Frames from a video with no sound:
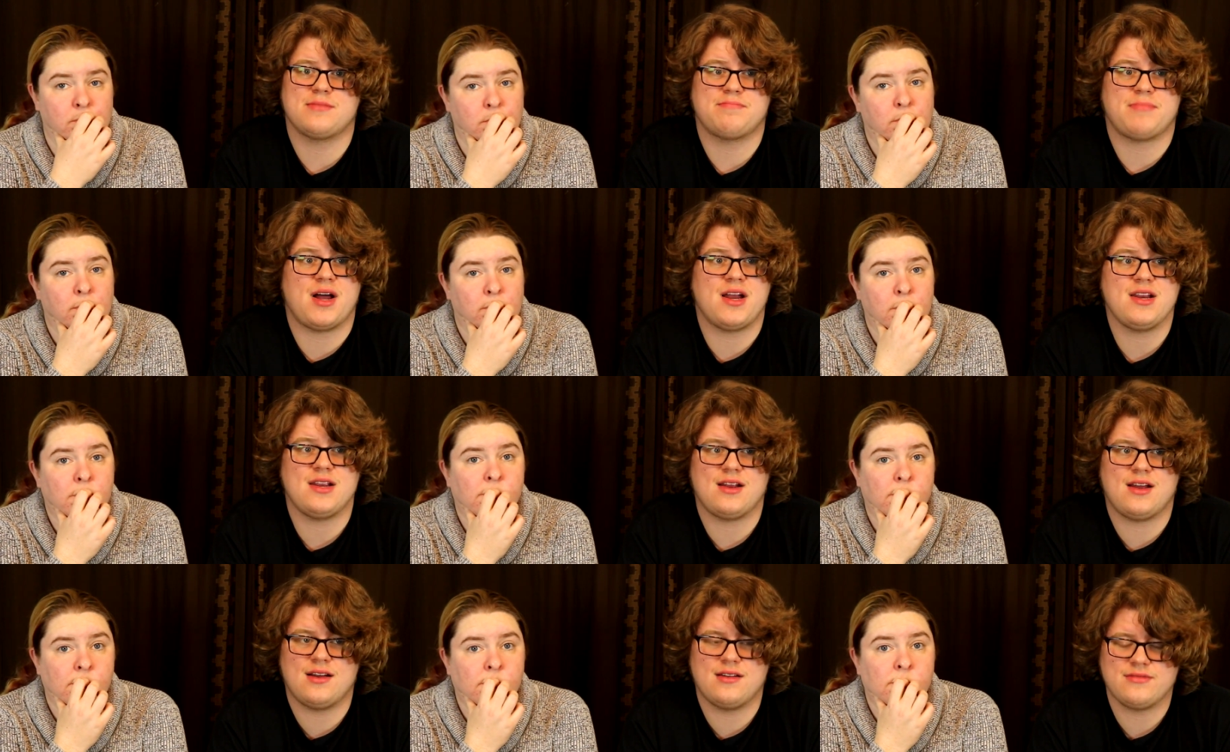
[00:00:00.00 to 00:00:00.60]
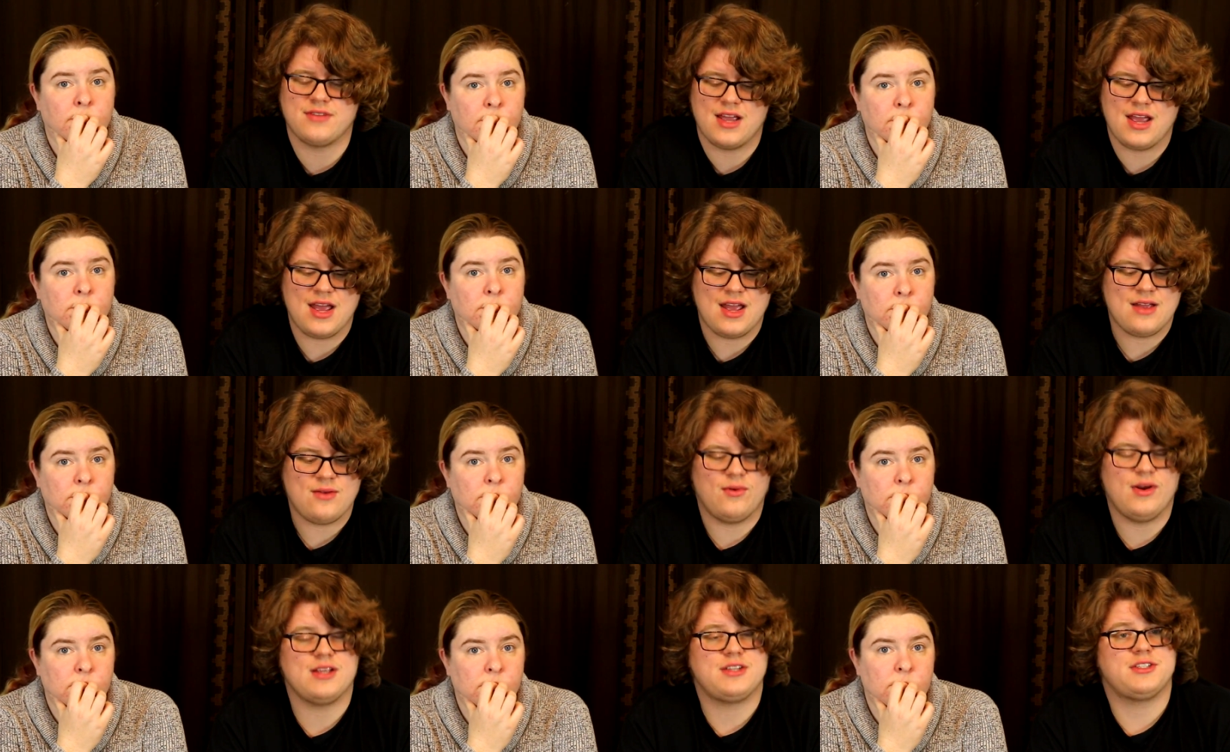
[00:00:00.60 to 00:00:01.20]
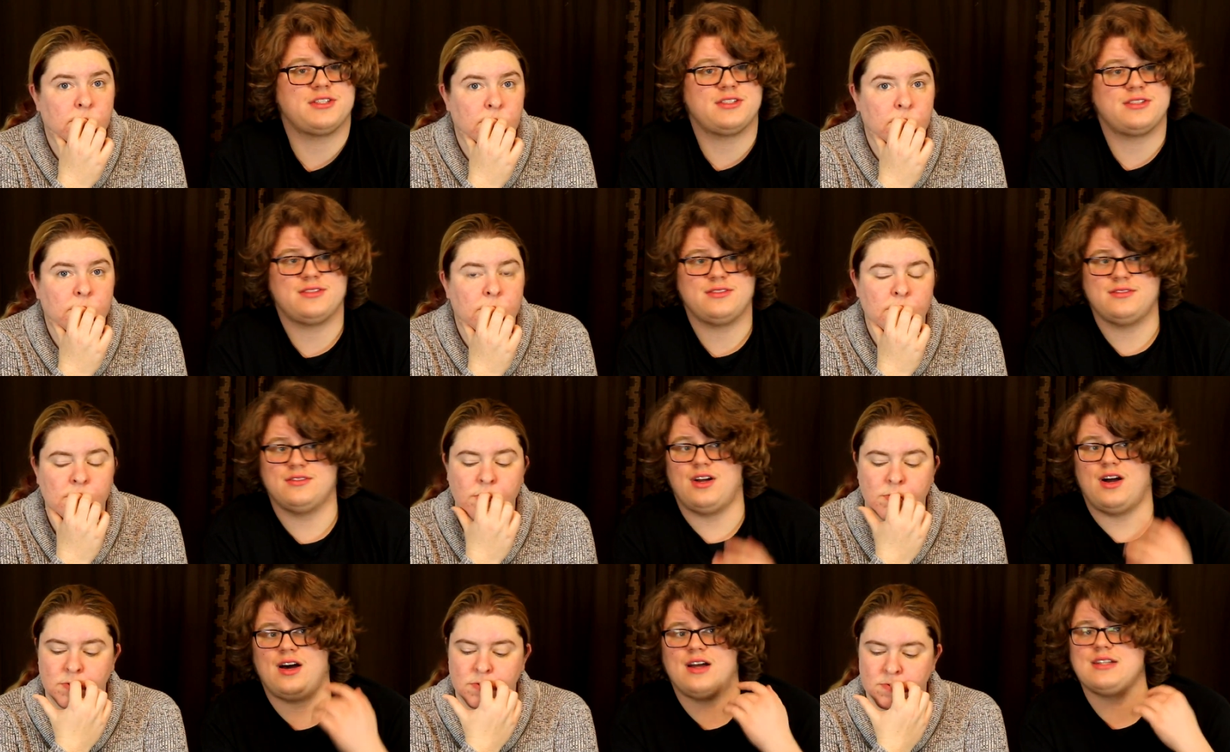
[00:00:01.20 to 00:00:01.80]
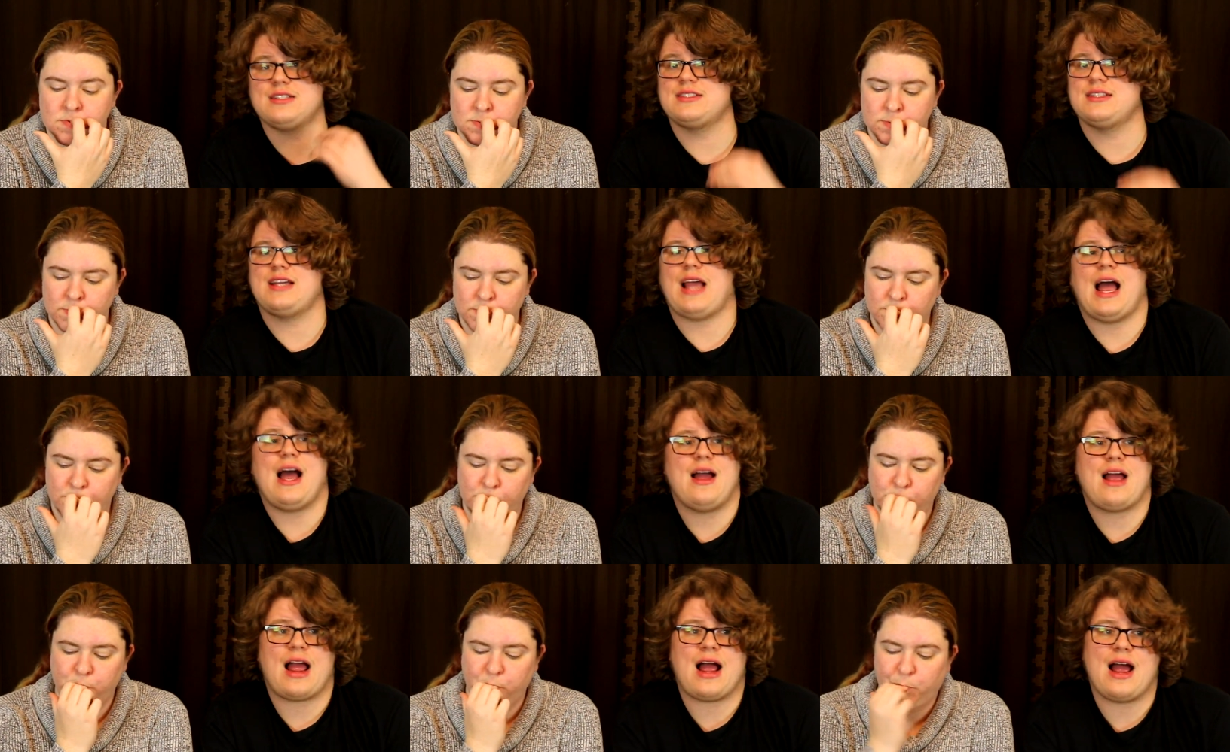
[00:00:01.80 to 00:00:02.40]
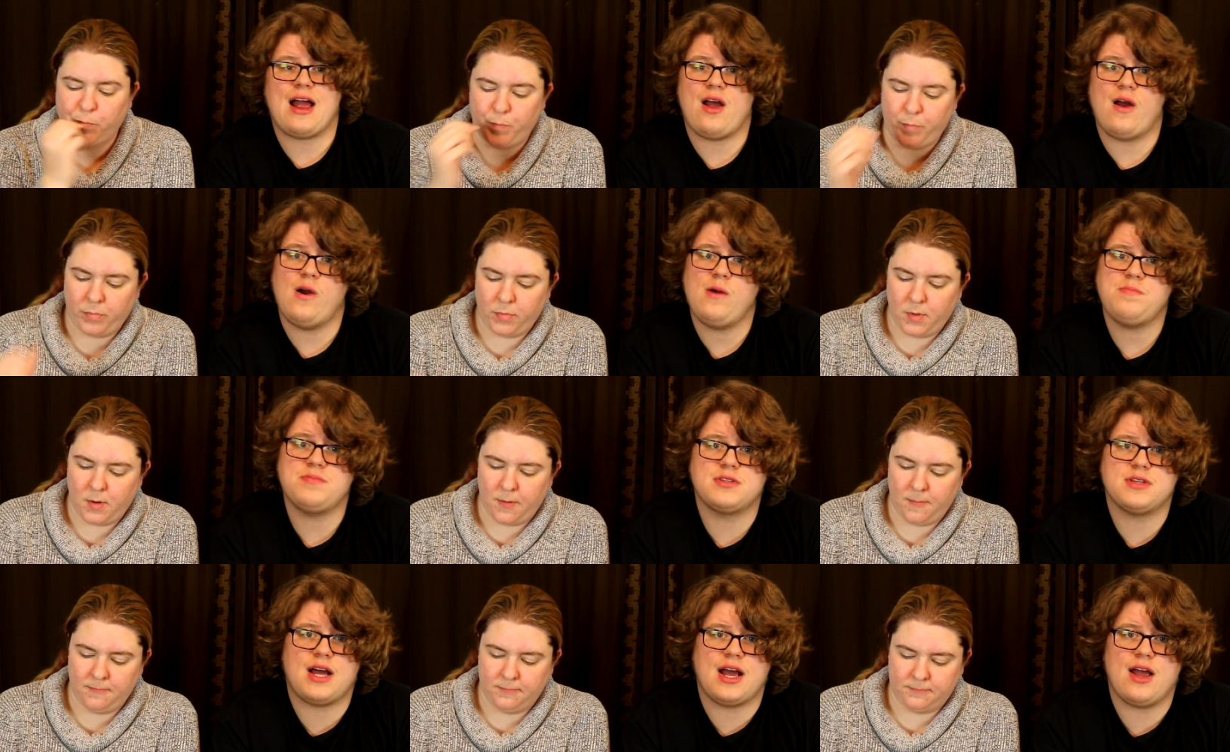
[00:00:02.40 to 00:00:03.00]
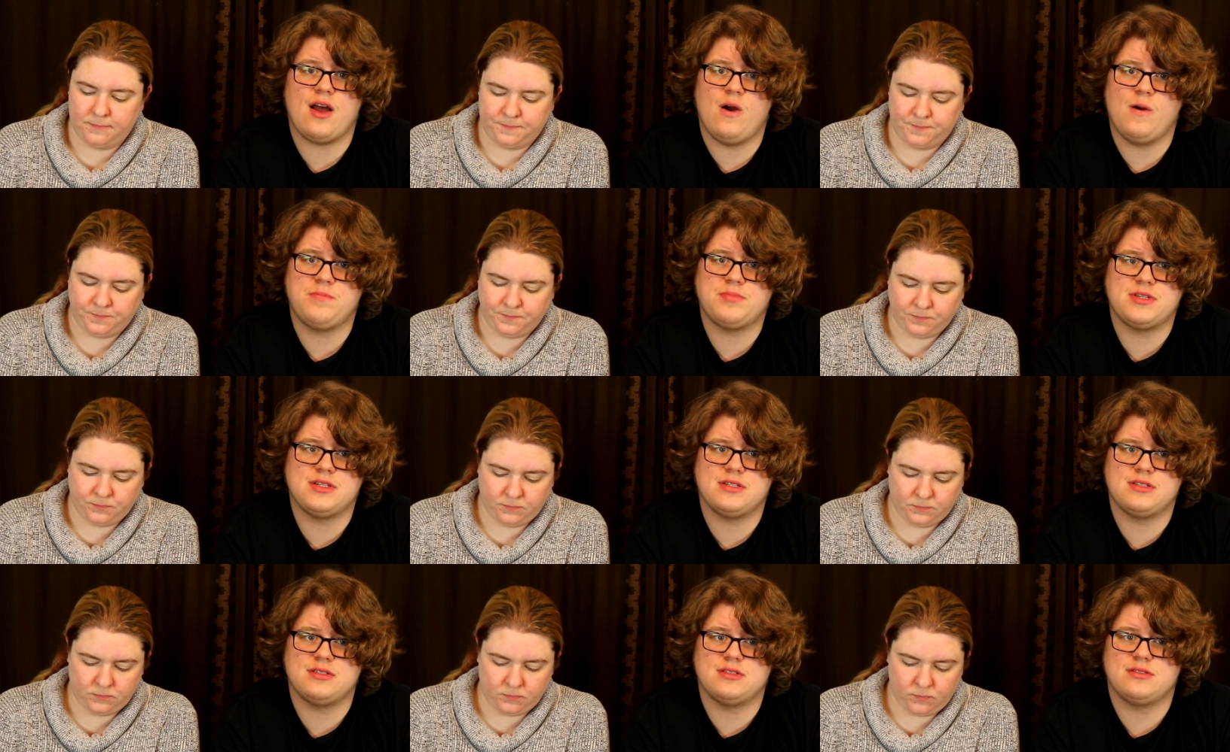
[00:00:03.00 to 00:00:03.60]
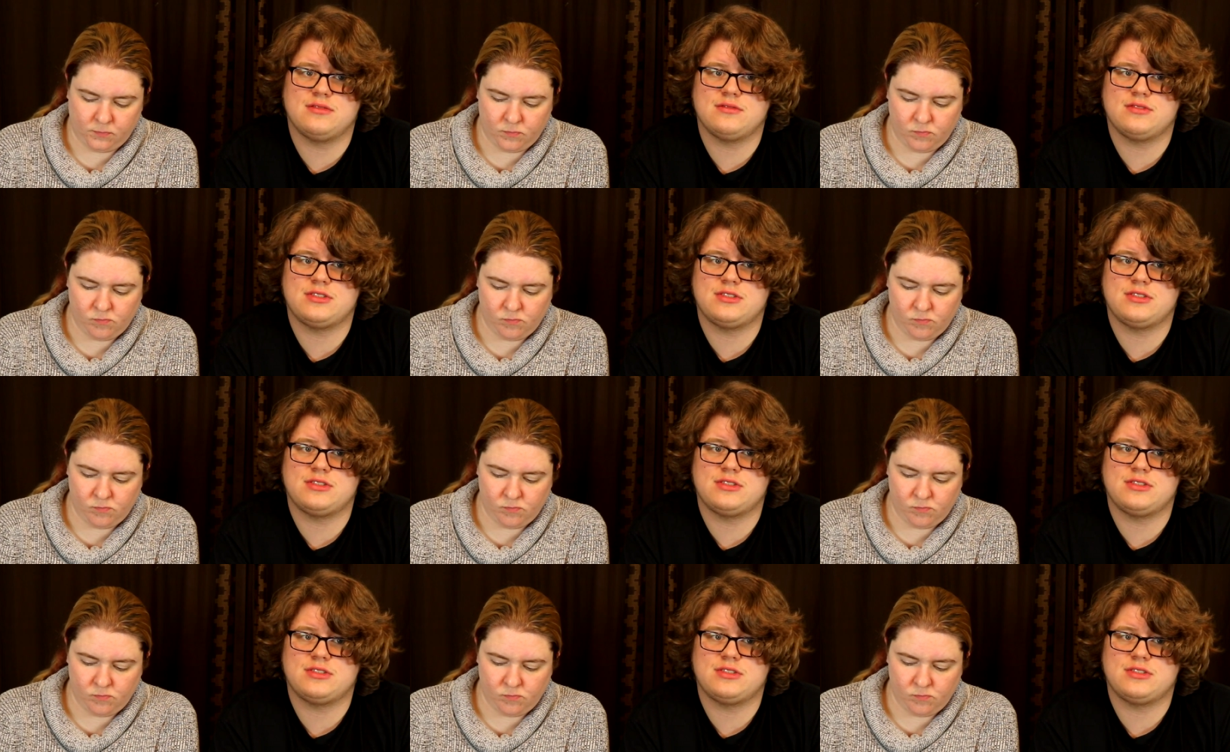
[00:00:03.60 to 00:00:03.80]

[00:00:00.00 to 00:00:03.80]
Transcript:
Speaker 1: abundant of, which honestly I hope to